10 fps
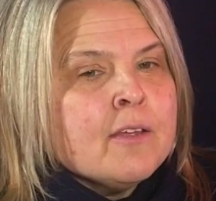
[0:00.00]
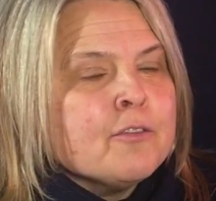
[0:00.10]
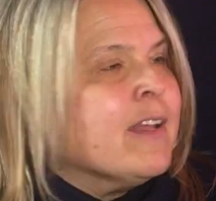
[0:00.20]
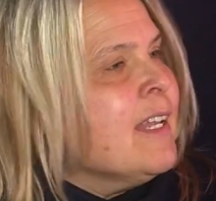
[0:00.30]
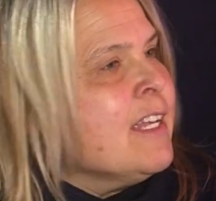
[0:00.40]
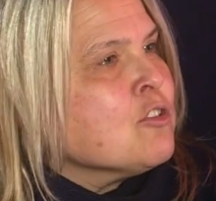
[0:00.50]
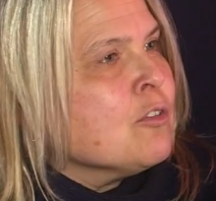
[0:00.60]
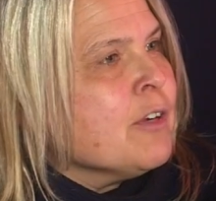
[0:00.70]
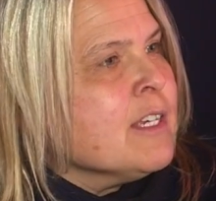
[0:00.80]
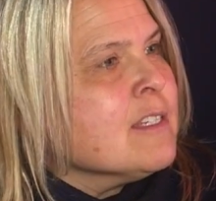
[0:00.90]
And
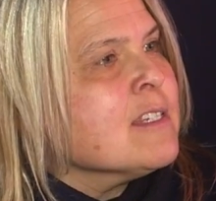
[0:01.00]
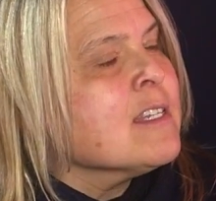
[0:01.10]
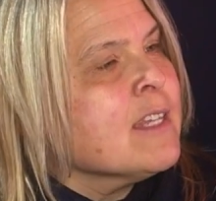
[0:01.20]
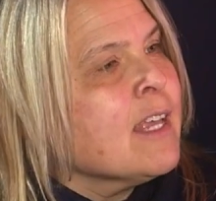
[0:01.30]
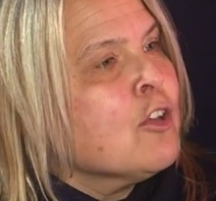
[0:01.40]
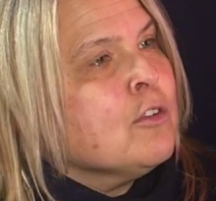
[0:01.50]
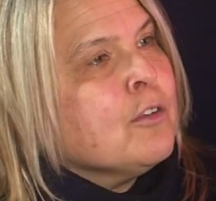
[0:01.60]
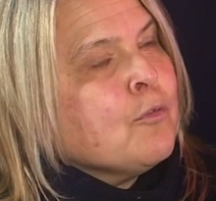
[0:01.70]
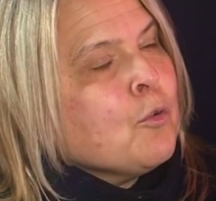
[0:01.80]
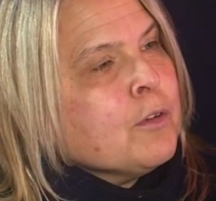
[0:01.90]
financial crisis, and they
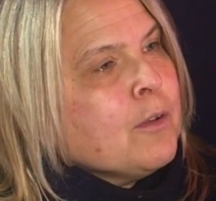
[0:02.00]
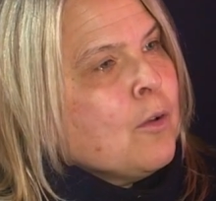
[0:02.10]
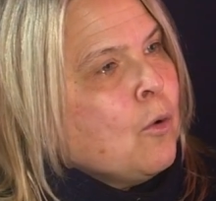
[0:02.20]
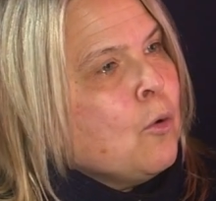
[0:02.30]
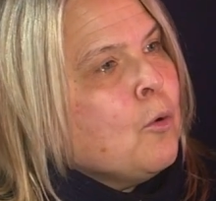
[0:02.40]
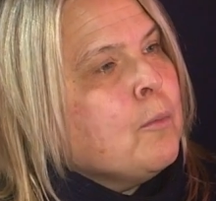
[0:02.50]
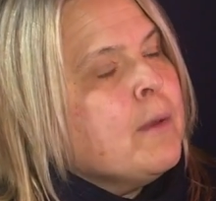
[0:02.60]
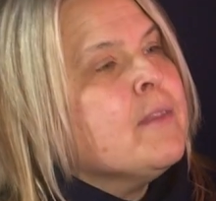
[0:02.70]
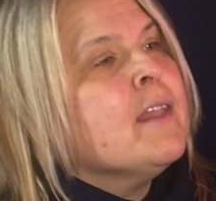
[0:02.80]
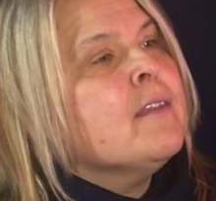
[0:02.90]
couldn't afford a
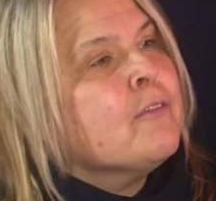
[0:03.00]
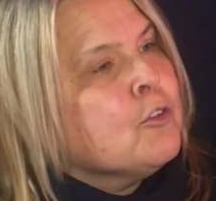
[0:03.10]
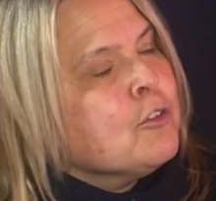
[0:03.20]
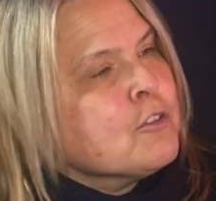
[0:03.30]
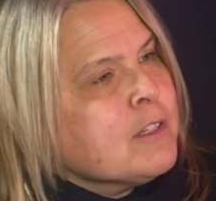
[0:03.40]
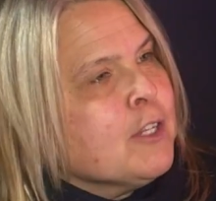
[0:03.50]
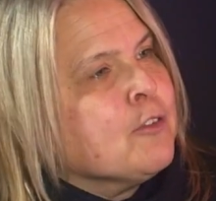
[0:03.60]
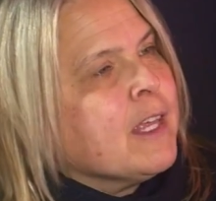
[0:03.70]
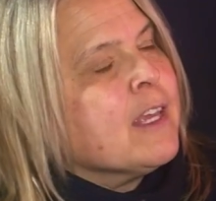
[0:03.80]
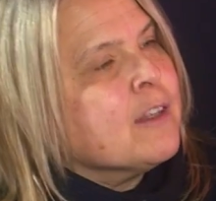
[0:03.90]
home, and then a few years
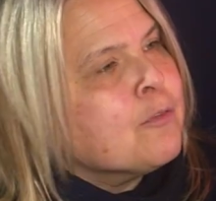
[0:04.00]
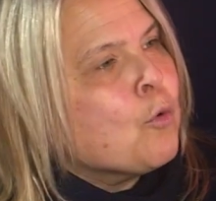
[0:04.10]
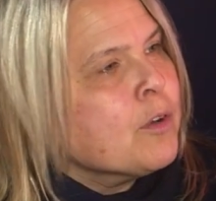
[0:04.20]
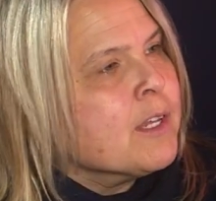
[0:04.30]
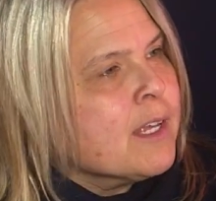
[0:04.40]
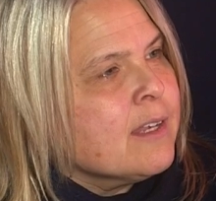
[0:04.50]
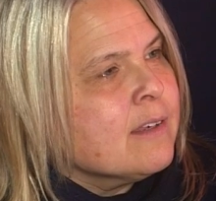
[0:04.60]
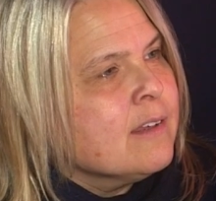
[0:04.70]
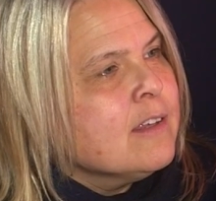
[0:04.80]
later they can afford again.